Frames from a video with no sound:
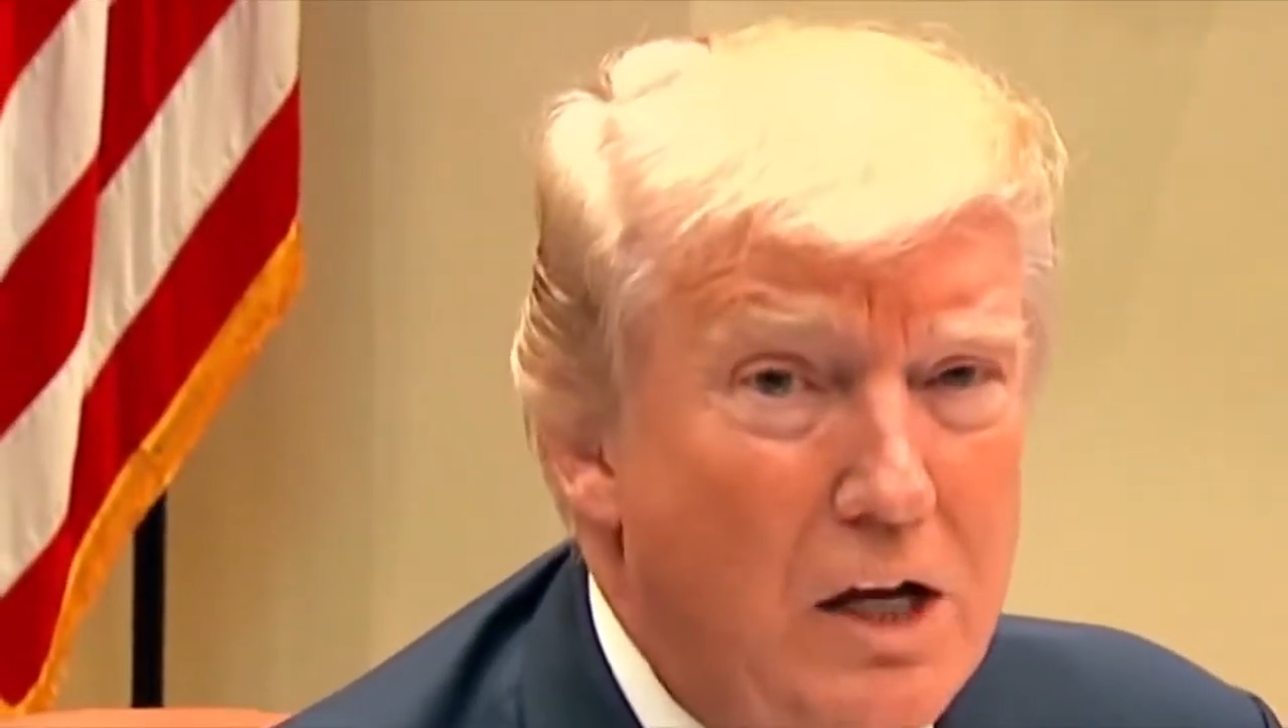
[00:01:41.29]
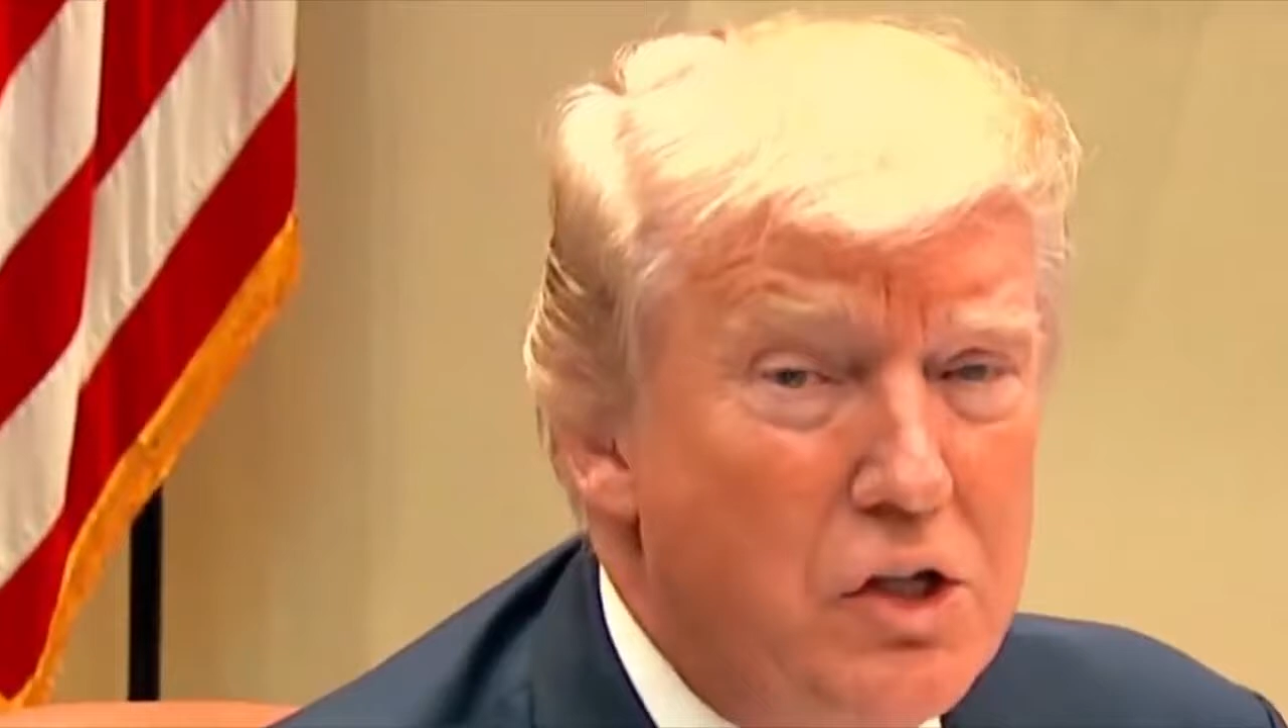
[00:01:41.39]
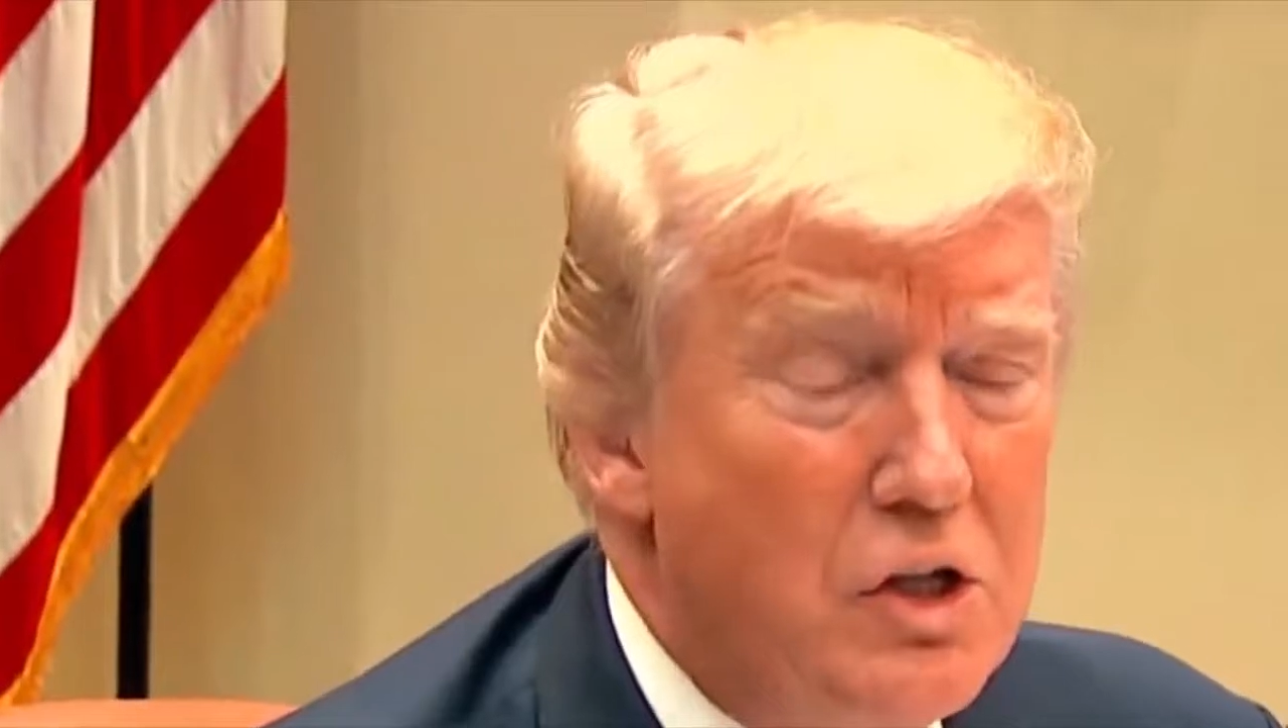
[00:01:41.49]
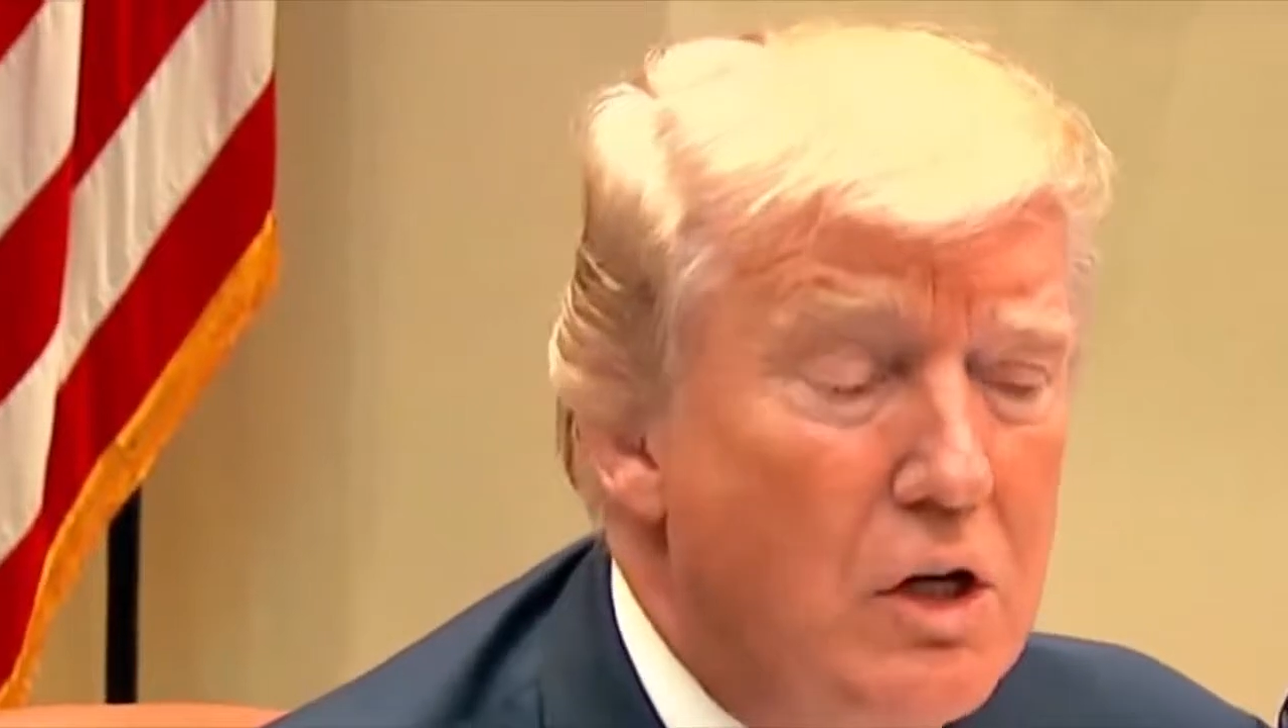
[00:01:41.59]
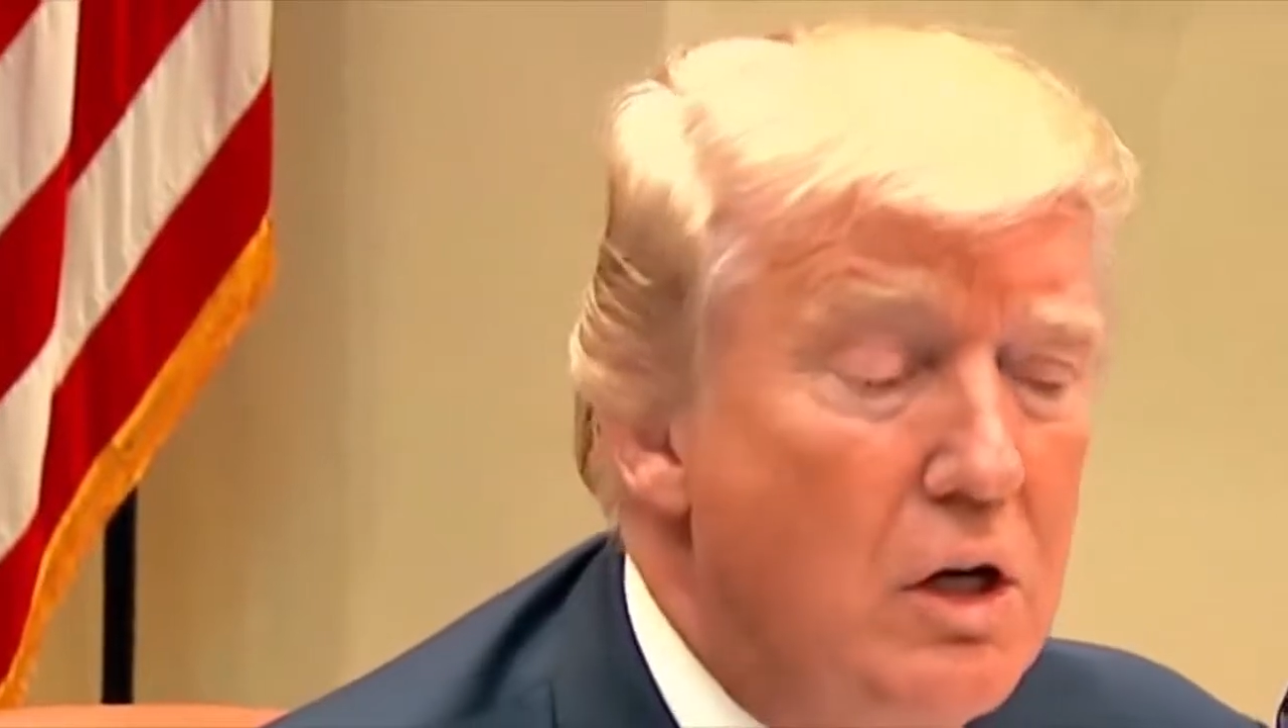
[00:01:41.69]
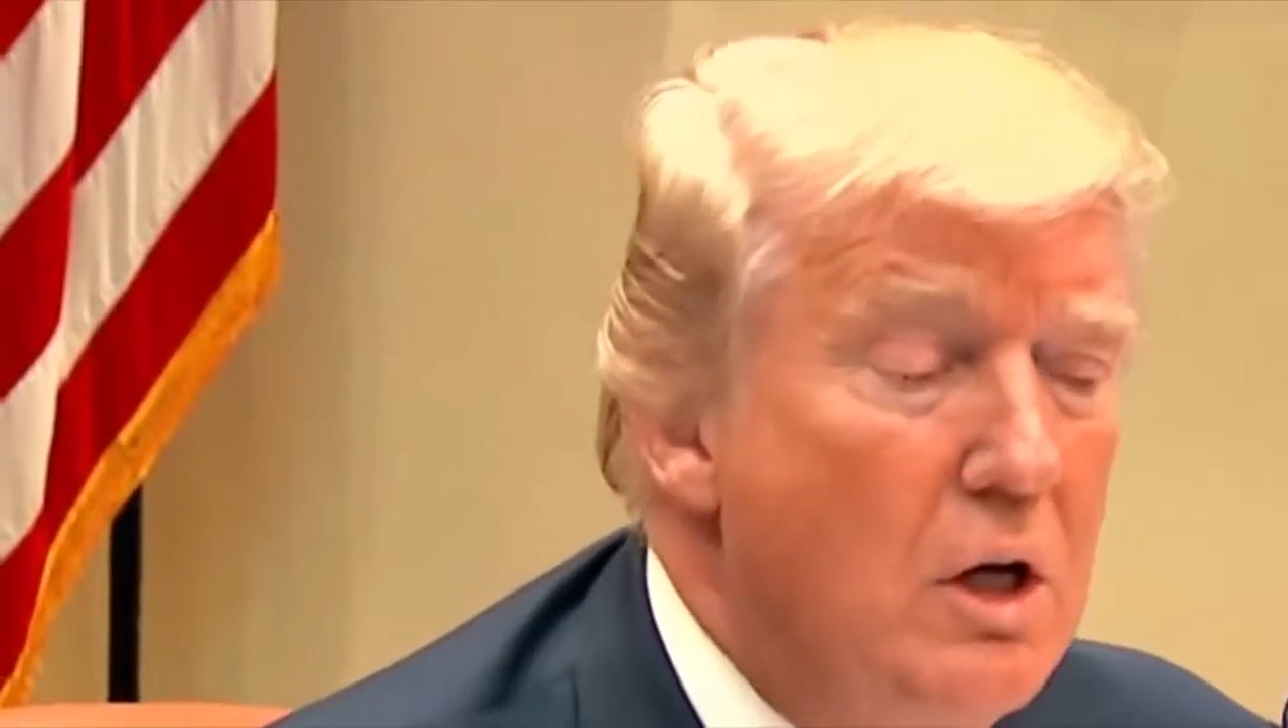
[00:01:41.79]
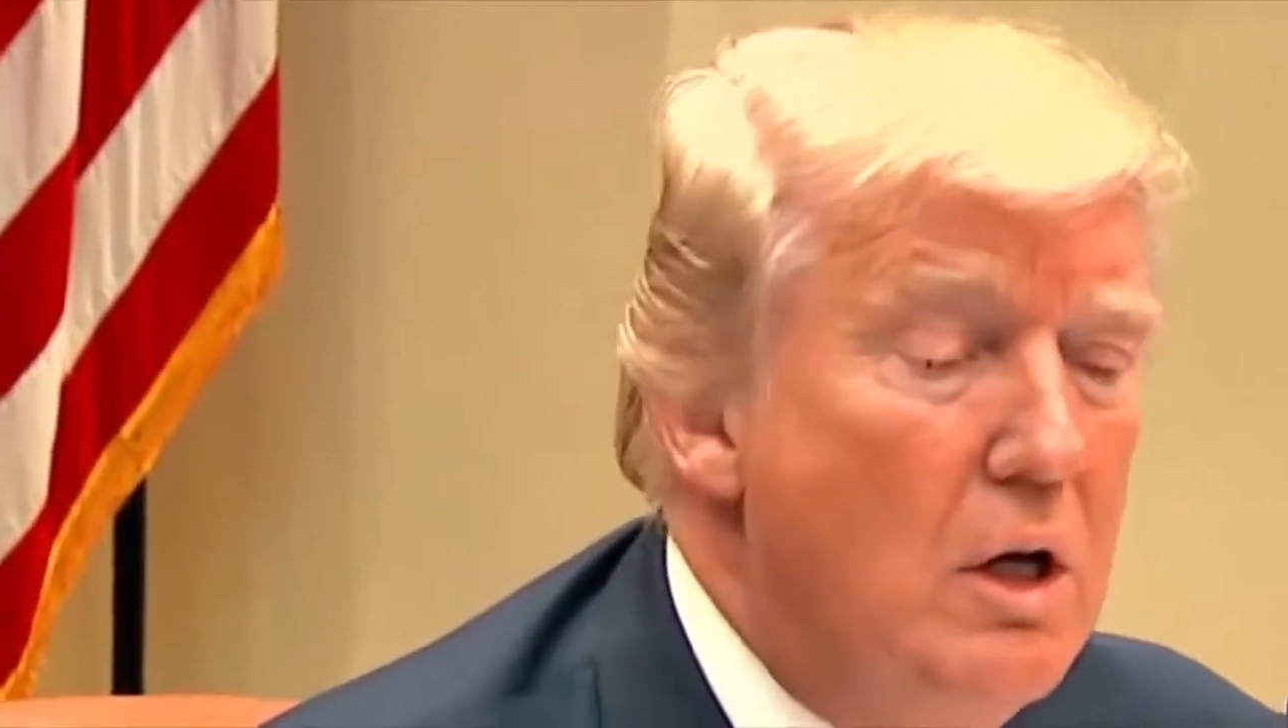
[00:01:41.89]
easier.